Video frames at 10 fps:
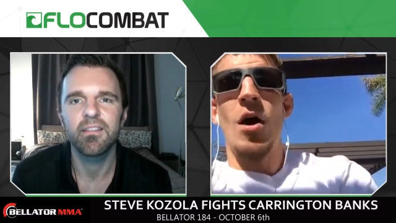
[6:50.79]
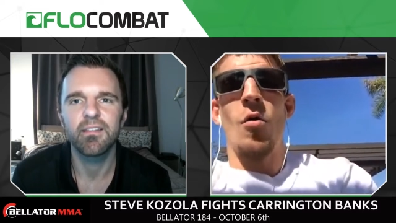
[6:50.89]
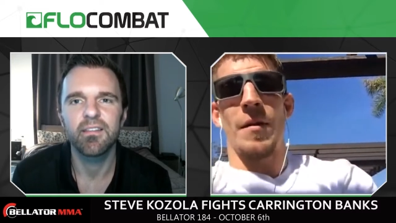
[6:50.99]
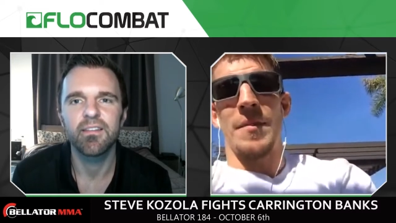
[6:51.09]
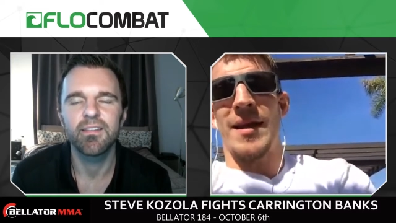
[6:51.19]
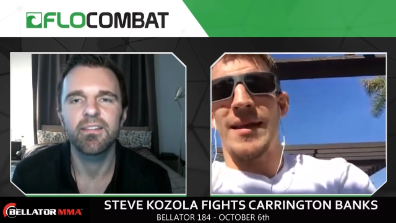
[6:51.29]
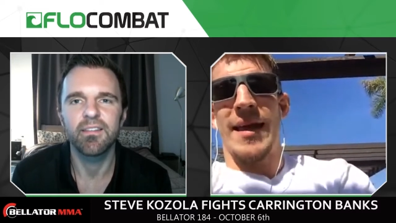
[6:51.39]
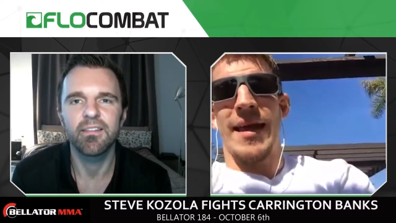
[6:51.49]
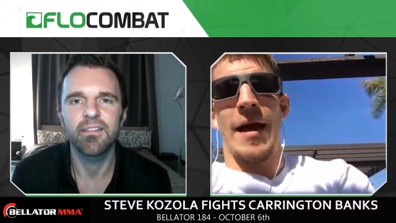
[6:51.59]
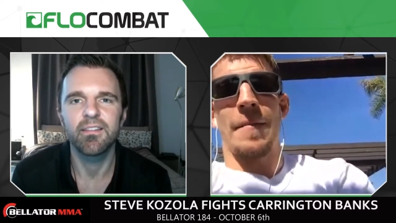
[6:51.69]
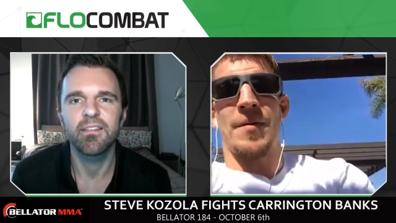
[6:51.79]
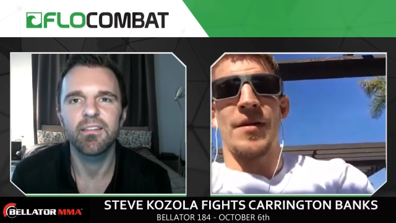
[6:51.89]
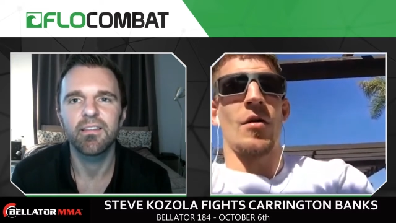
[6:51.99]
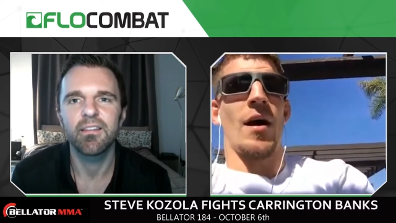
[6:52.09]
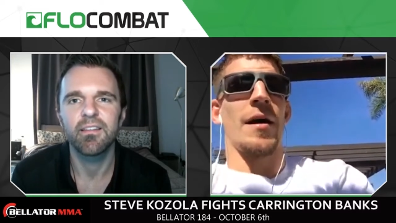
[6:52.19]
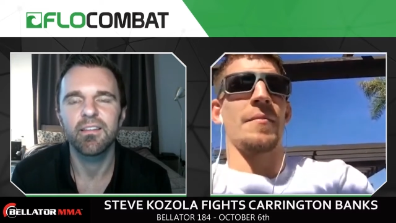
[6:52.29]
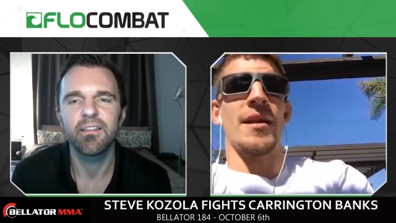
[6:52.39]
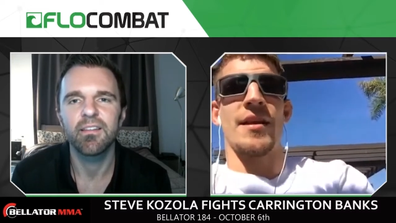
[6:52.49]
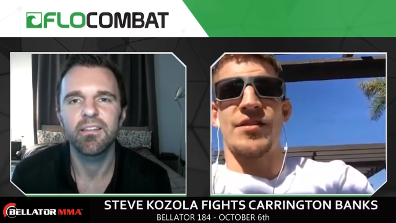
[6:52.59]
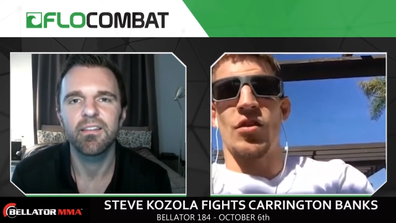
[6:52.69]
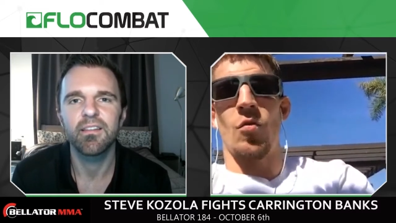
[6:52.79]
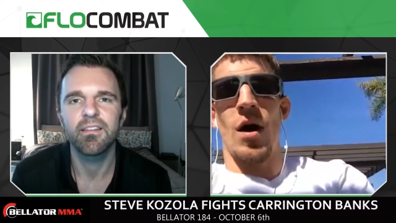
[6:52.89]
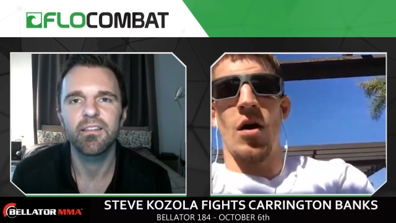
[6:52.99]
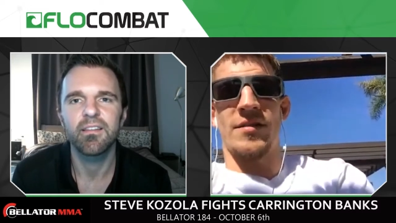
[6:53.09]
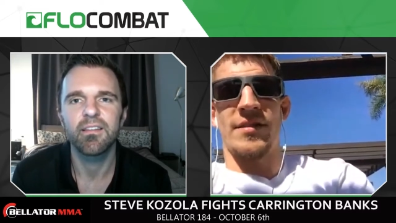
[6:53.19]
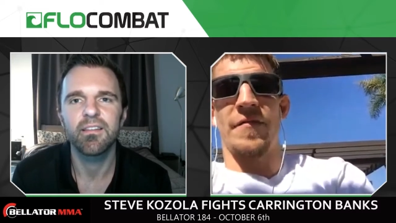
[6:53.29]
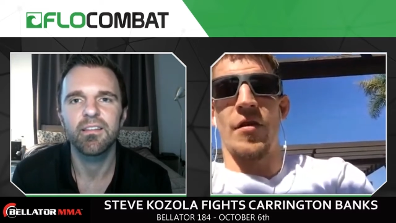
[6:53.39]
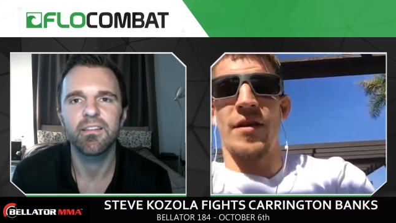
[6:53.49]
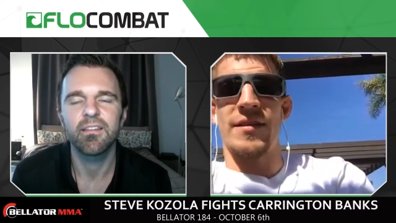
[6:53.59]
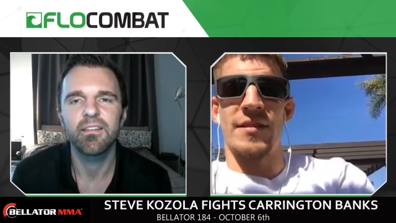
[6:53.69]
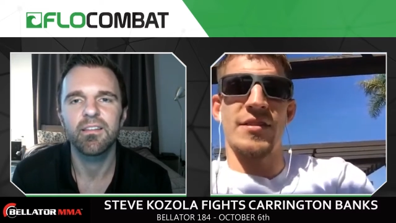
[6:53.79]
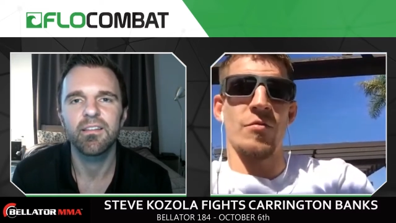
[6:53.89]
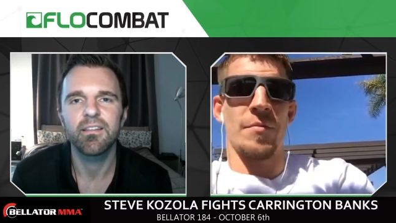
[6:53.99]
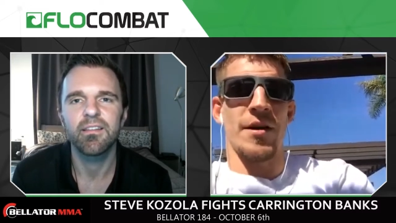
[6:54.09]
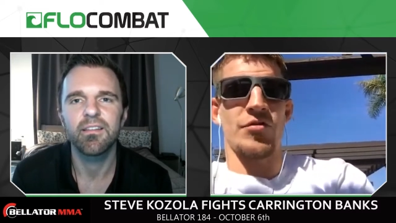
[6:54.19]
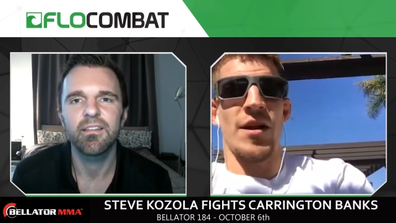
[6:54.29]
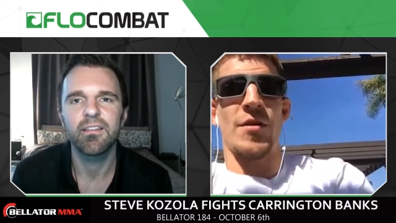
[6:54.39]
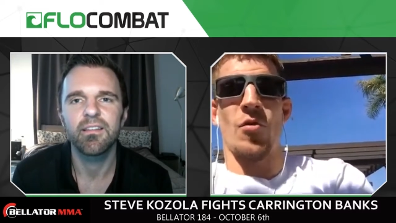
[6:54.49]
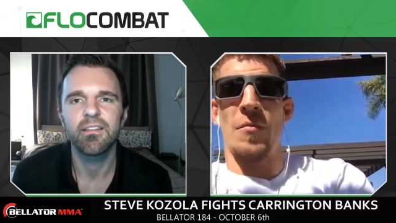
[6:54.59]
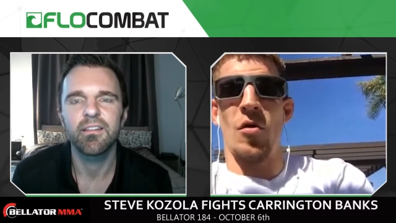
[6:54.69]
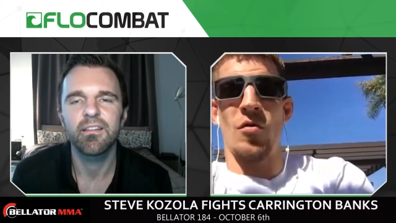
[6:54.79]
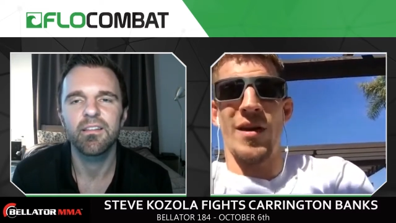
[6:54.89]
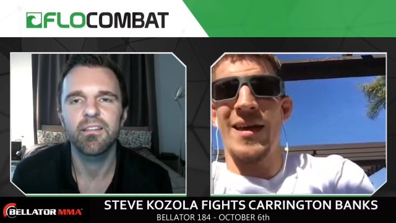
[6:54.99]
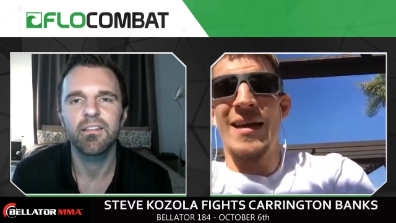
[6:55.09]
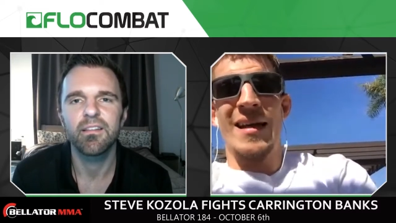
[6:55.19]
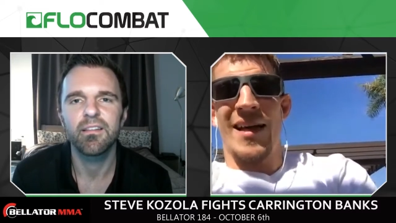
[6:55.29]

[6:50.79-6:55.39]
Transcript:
Speaker 1: When I'm in camp, I'm eating so well and staying very consistent with my training, where I'm only